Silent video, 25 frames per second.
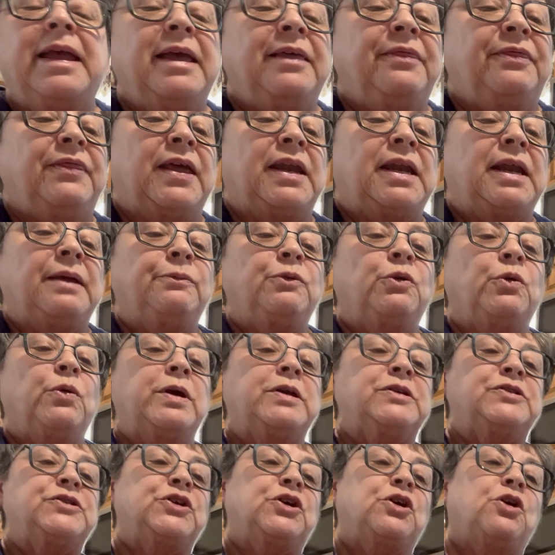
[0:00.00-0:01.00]
Then I'm
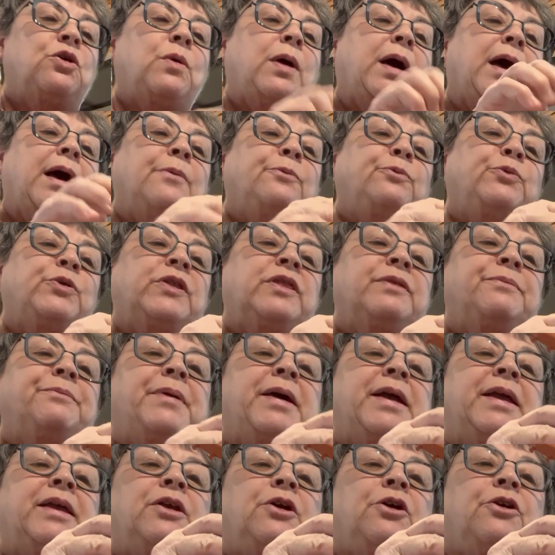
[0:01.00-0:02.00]
going to go up with
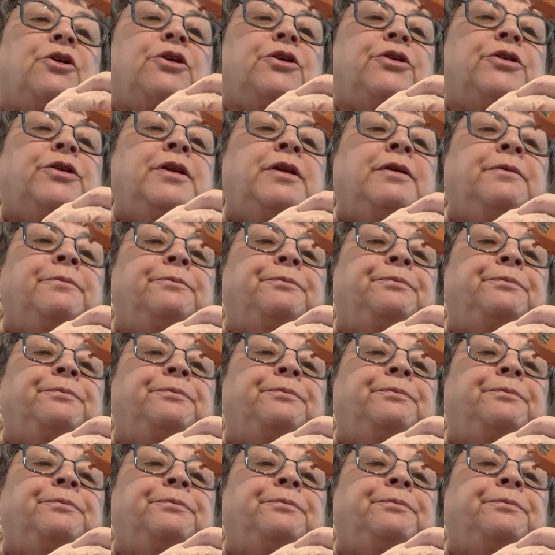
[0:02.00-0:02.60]
my yarn.